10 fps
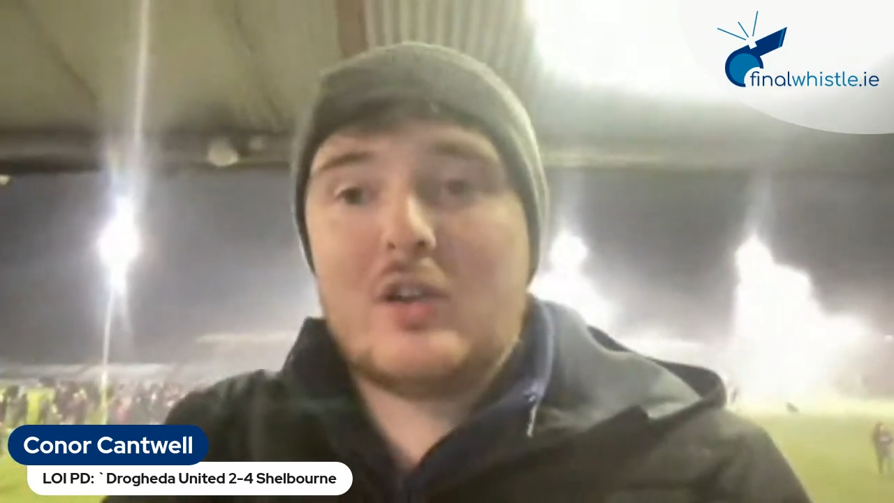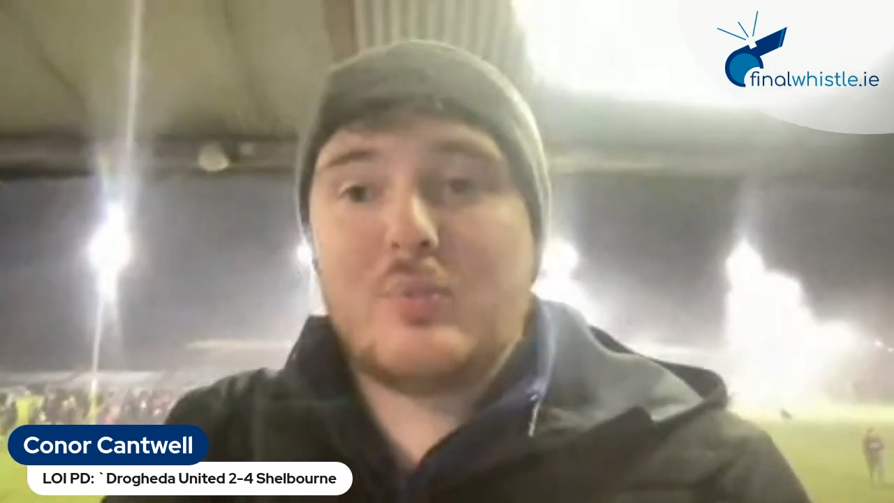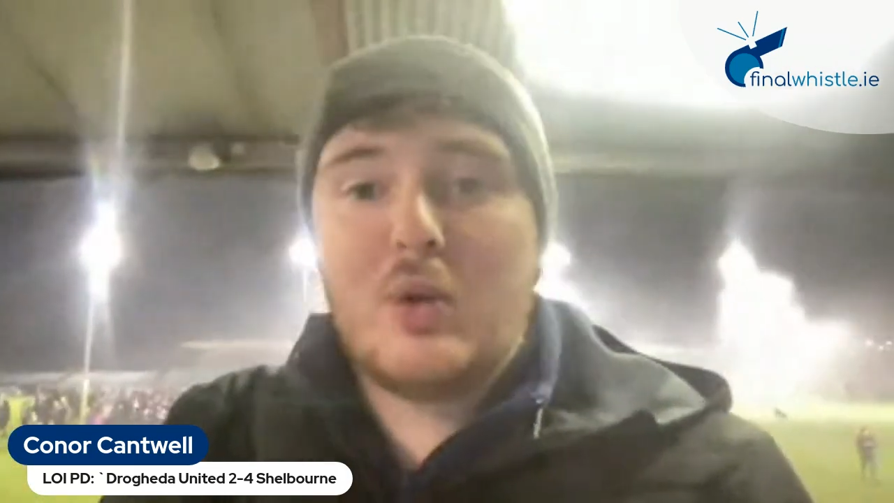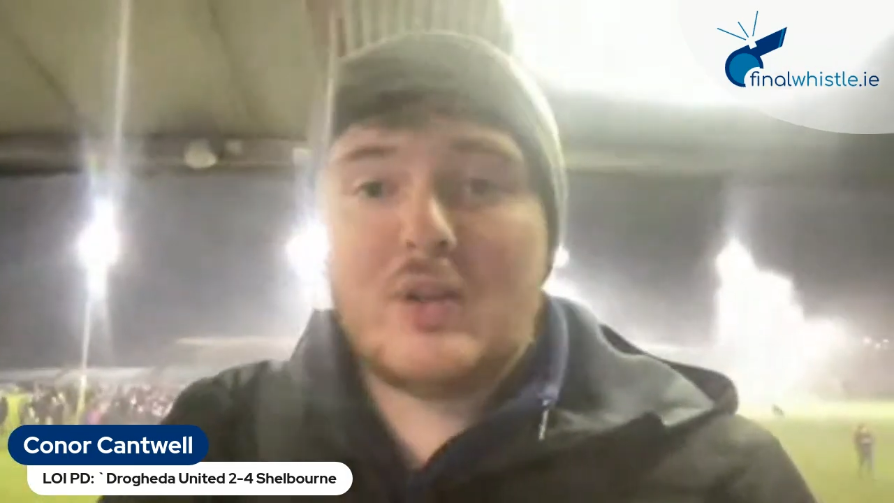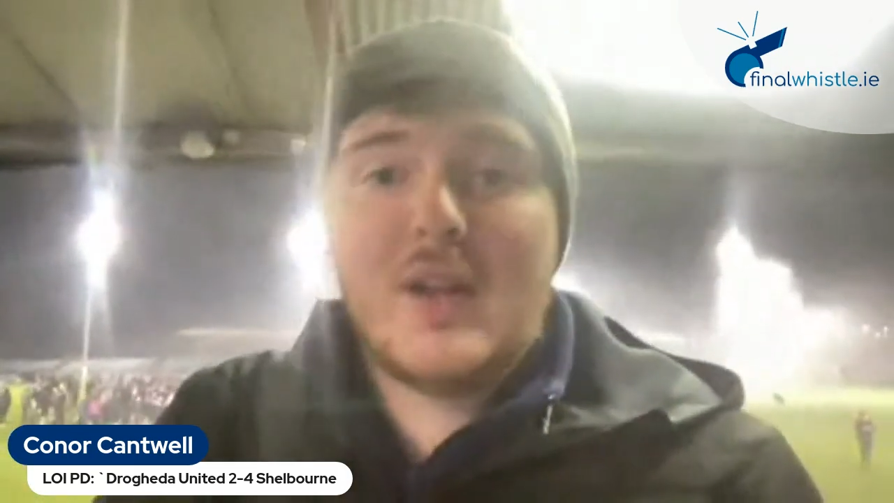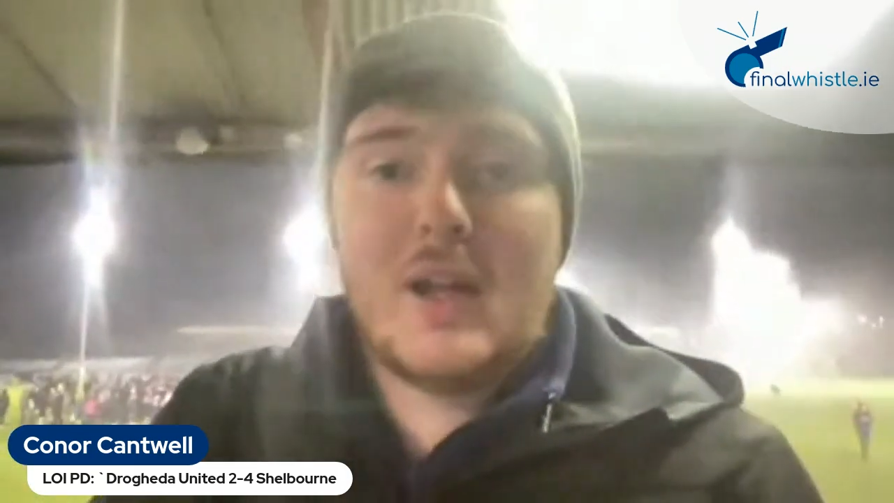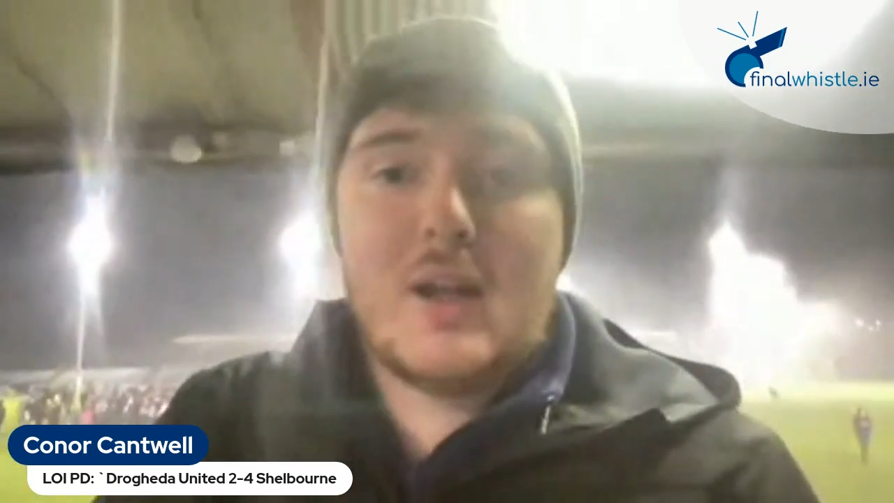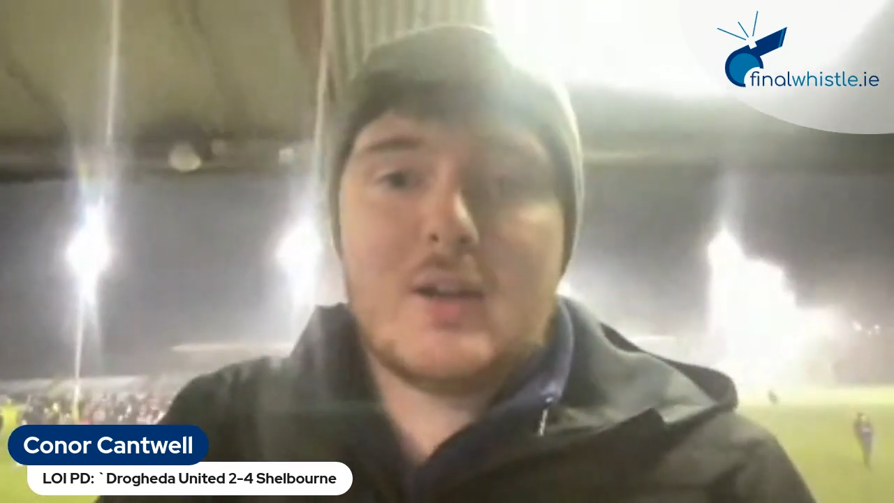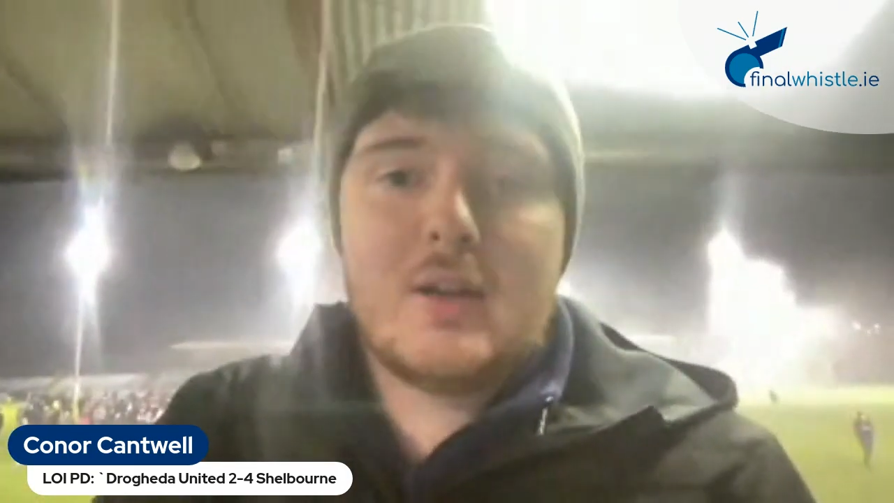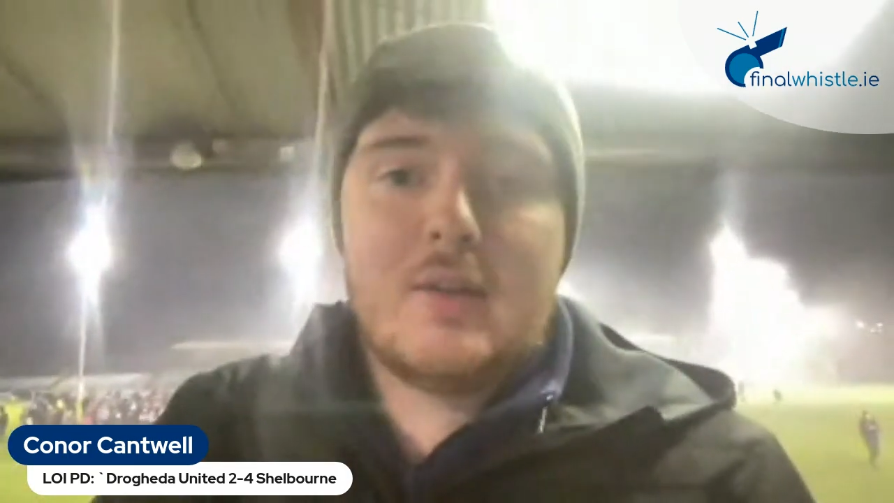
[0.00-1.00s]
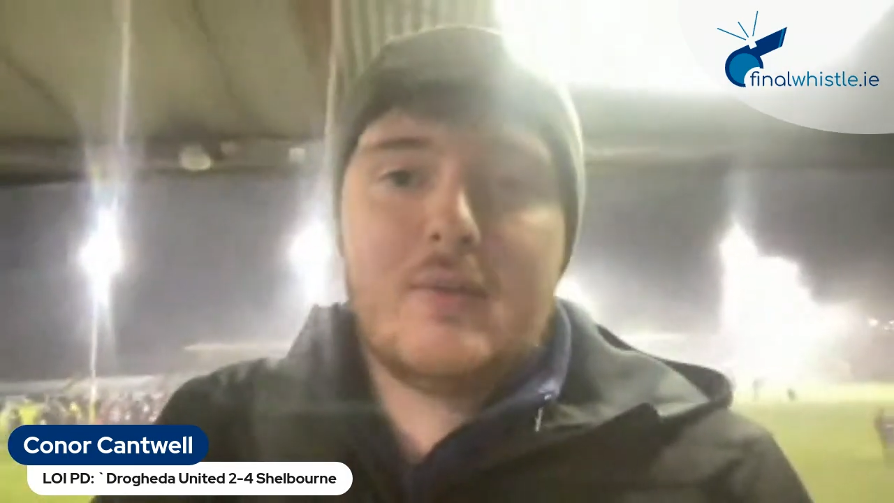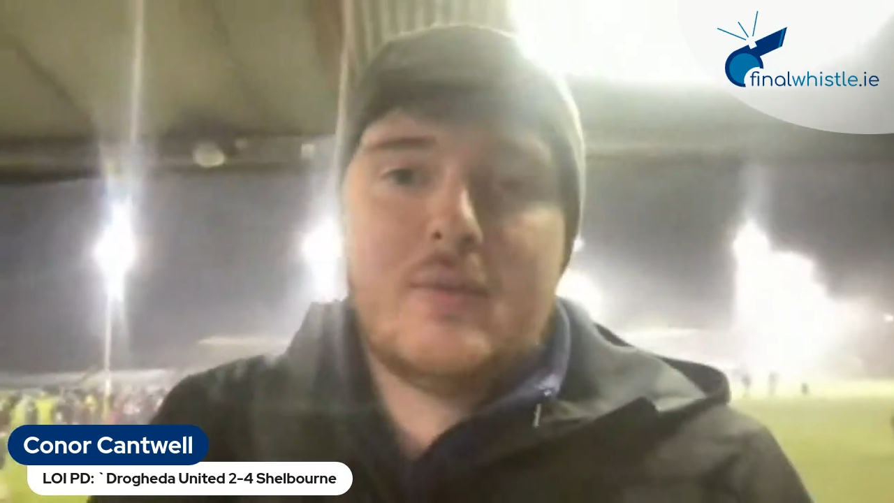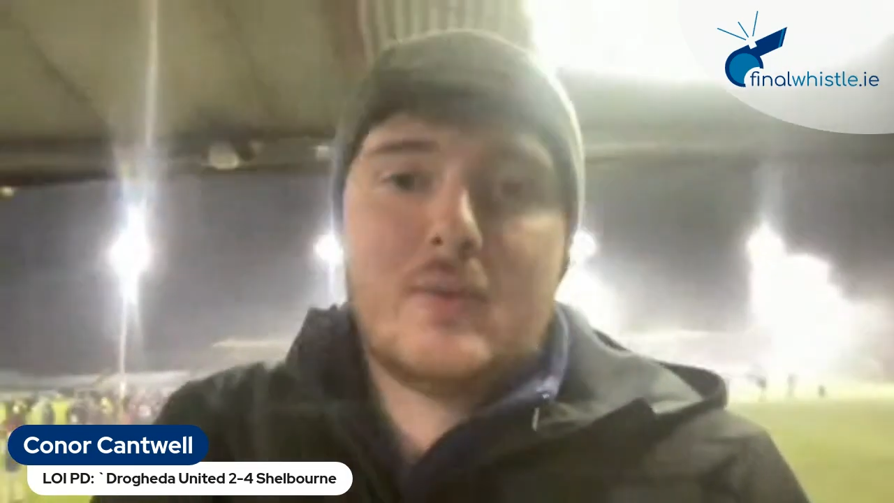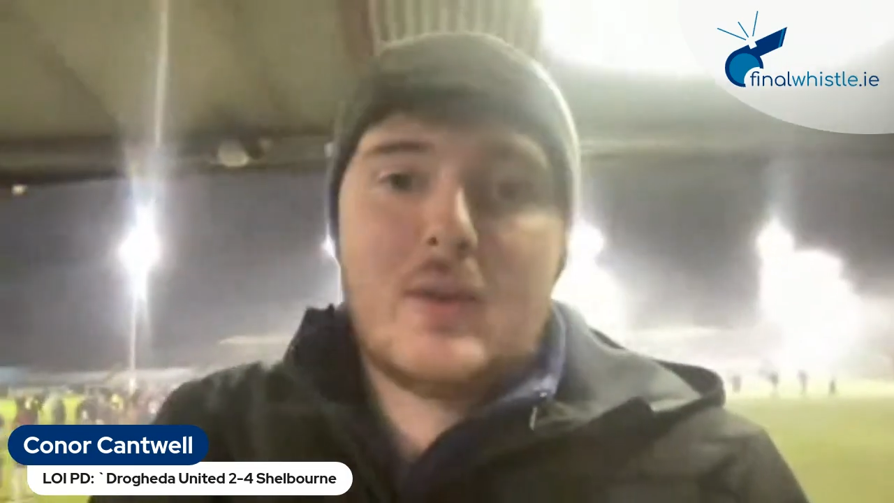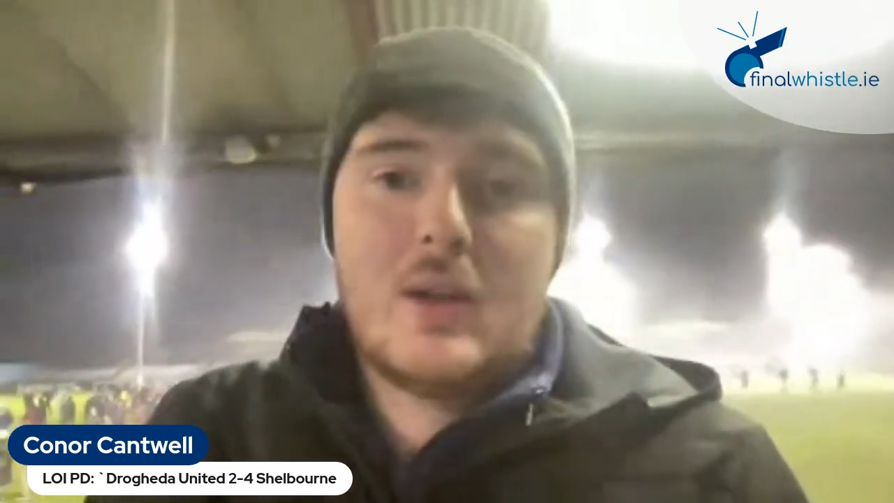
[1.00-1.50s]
the Boynesiders broke the deadlock.